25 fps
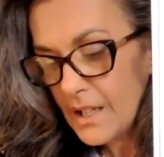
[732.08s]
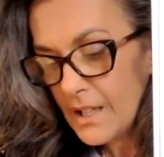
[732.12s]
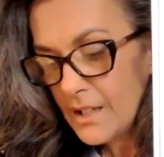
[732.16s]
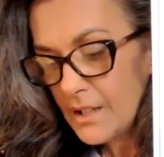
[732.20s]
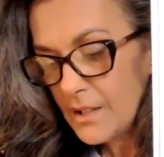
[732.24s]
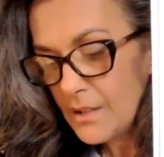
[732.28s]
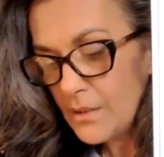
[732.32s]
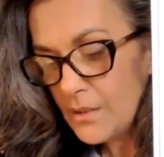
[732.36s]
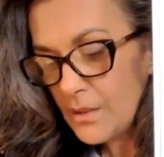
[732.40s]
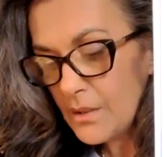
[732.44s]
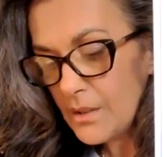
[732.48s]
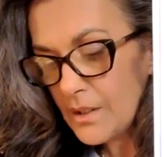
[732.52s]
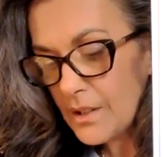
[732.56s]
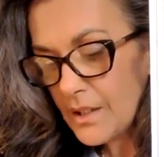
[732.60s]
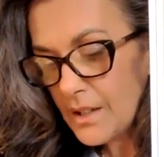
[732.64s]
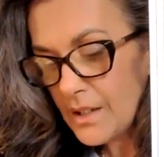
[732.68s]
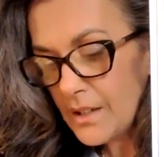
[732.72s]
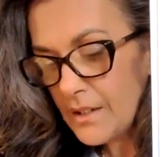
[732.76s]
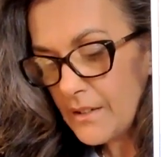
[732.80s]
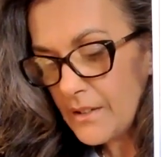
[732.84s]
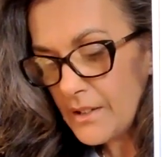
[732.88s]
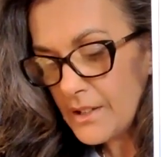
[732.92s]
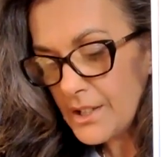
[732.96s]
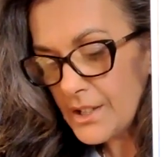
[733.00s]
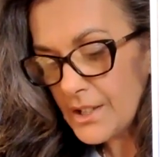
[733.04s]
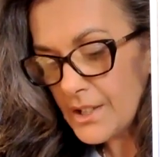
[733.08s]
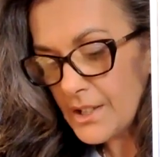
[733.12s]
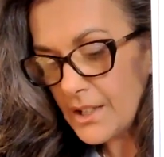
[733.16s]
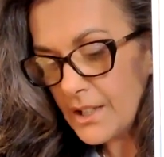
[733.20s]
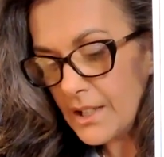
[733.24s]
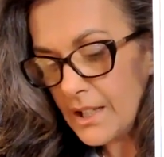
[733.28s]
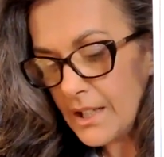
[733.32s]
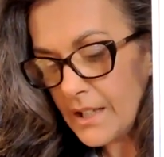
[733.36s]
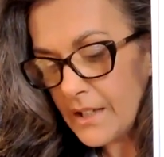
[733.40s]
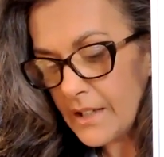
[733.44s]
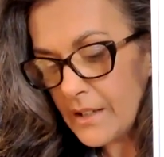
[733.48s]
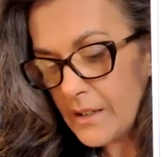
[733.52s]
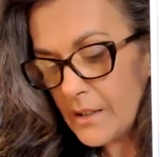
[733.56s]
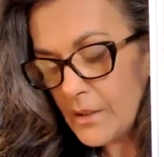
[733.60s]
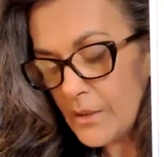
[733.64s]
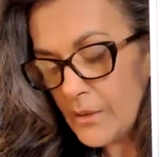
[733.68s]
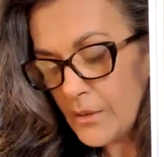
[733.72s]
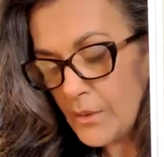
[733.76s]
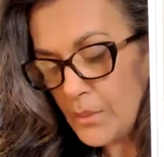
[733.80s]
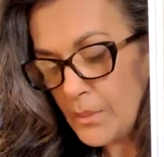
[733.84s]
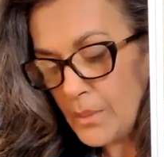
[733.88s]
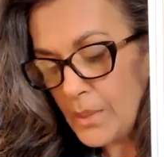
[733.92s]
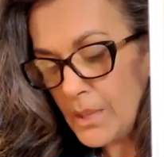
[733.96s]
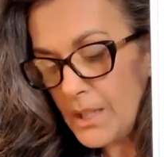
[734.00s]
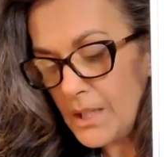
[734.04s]
You are encouraged to let go of
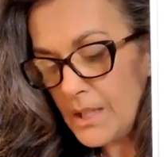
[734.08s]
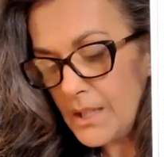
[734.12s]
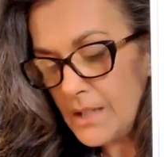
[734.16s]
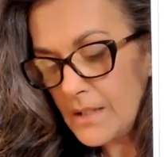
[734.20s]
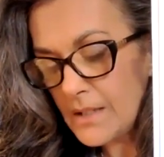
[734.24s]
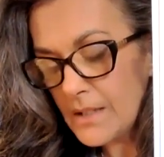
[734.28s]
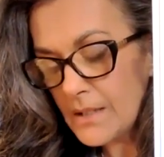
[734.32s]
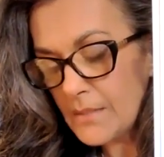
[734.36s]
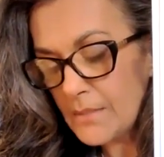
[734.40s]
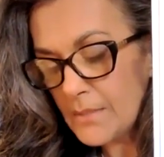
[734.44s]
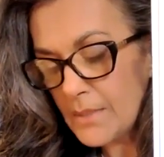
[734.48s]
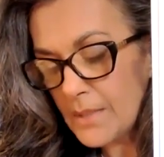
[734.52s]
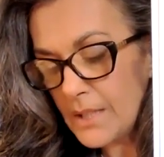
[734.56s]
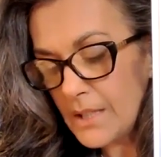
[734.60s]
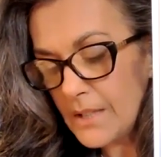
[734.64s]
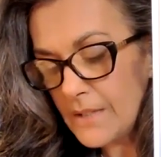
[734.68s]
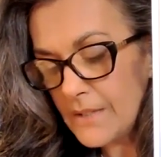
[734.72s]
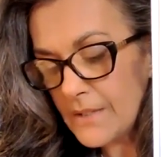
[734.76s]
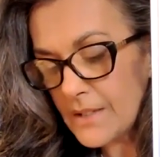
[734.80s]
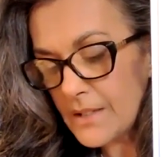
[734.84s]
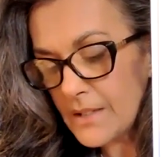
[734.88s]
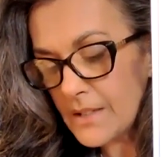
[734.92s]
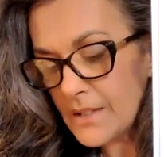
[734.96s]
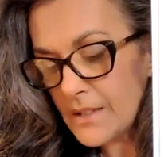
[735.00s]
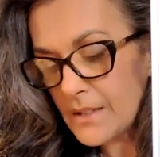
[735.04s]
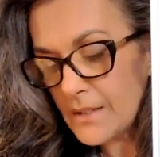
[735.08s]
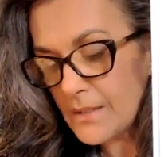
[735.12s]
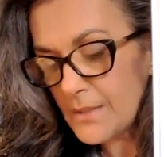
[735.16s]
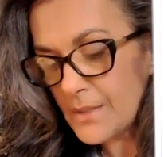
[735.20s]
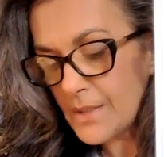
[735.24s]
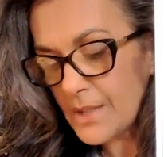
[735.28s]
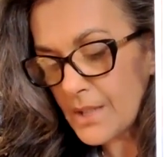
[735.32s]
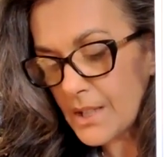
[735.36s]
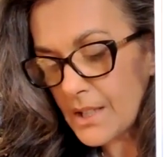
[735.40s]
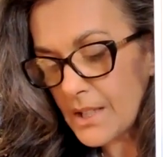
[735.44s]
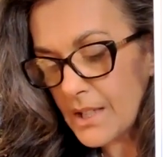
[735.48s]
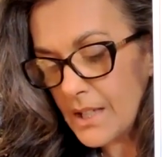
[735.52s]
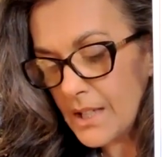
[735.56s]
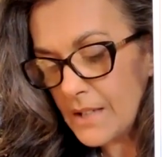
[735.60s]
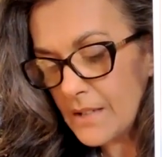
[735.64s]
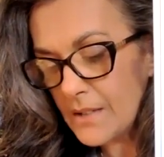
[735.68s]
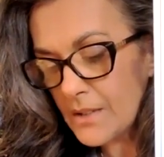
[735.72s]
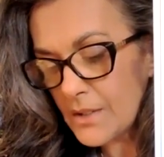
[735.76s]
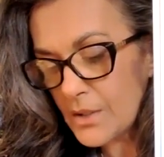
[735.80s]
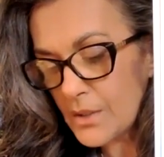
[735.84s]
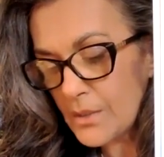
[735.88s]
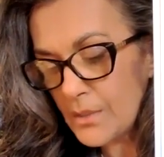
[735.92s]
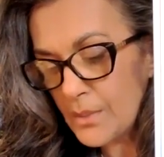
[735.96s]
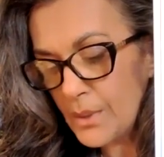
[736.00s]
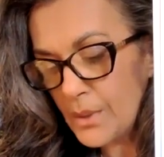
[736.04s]
opinions and belief systems that
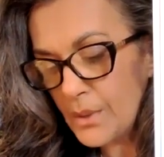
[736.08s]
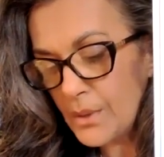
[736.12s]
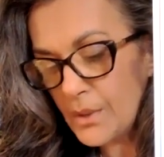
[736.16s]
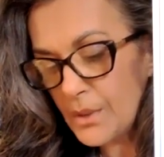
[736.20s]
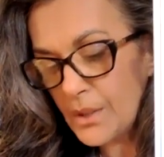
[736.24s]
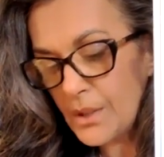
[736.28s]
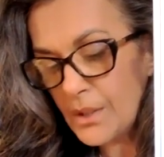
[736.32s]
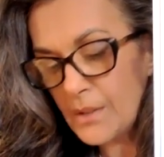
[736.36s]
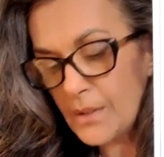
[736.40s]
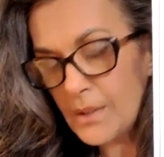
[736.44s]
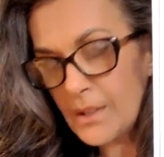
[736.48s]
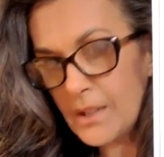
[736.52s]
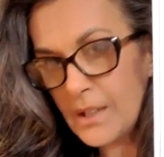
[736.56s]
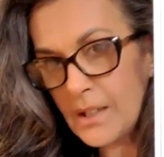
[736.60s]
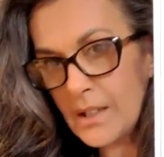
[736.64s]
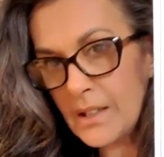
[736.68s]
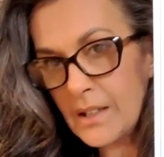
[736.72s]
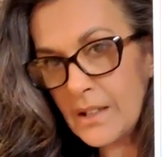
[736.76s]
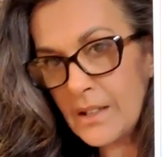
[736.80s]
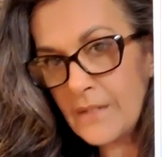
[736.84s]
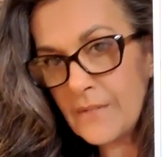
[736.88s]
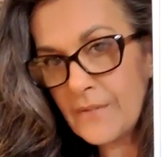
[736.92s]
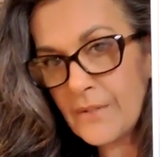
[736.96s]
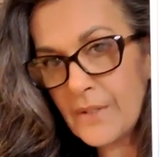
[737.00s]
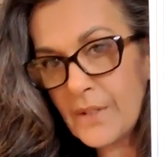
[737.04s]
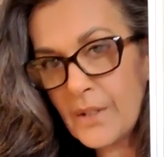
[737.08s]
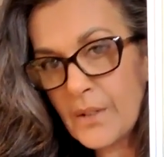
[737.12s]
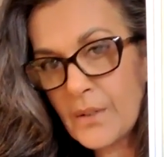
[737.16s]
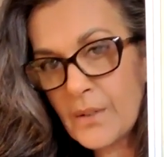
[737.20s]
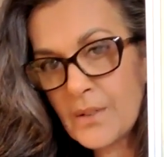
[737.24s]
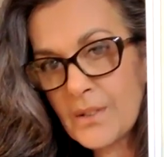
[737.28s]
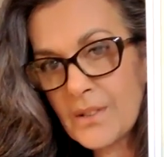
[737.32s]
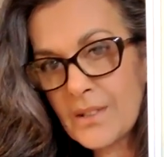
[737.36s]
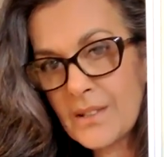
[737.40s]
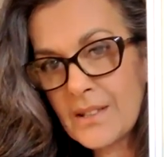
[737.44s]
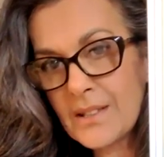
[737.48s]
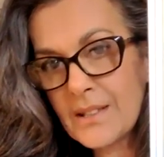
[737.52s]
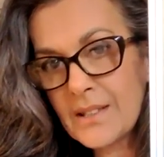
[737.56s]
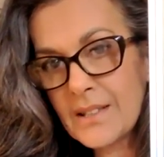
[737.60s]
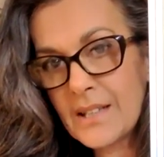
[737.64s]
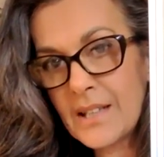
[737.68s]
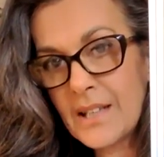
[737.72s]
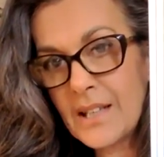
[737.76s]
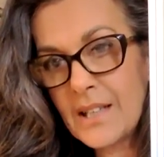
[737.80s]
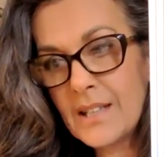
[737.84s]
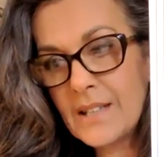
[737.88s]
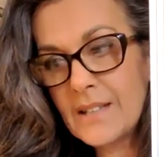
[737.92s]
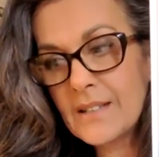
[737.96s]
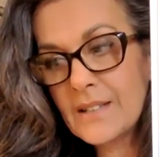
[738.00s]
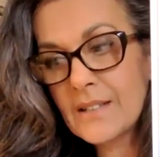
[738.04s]
cannot support you in higher frequency
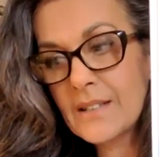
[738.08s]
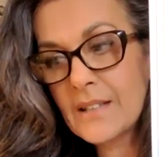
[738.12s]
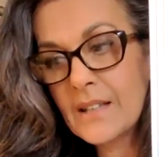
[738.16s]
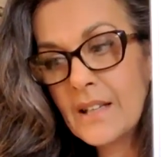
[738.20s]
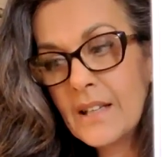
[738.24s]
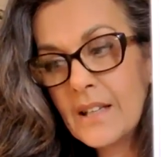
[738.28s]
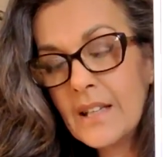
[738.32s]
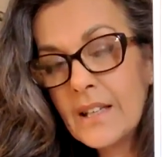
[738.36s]
states.